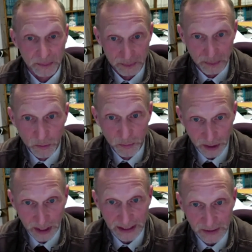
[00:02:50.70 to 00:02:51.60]
bone
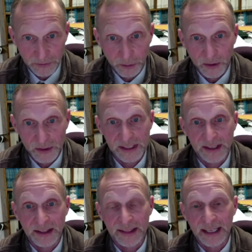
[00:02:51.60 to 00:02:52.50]
breaking force
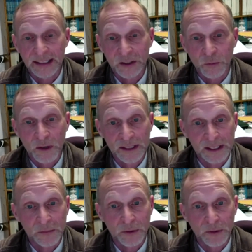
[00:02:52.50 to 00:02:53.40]
than did ones
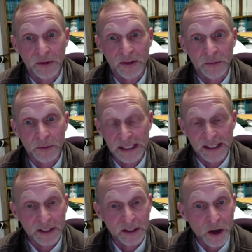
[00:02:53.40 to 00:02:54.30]
that were
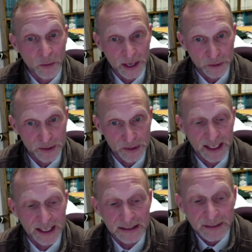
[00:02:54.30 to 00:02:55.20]
receiving no
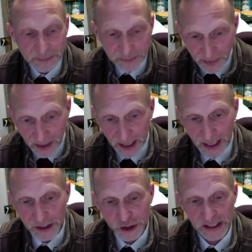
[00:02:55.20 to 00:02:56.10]
exercise.
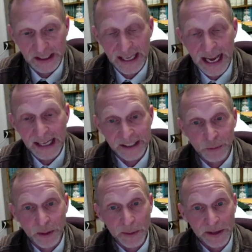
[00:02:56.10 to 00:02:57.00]
Just last year,
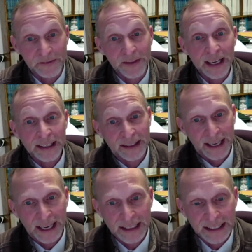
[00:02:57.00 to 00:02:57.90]
we refined
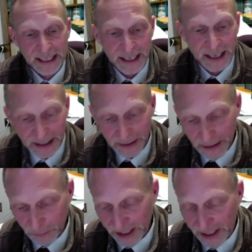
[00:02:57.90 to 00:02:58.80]
that,
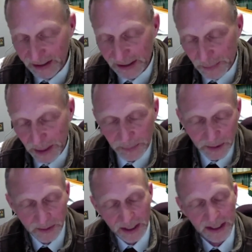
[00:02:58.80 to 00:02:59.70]
and we had this
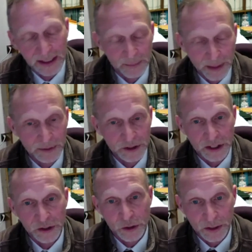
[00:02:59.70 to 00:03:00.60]
paper published in
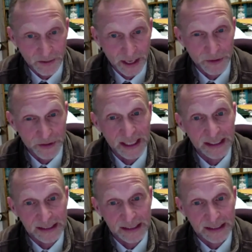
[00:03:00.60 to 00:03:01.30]
the Journal of Animal Science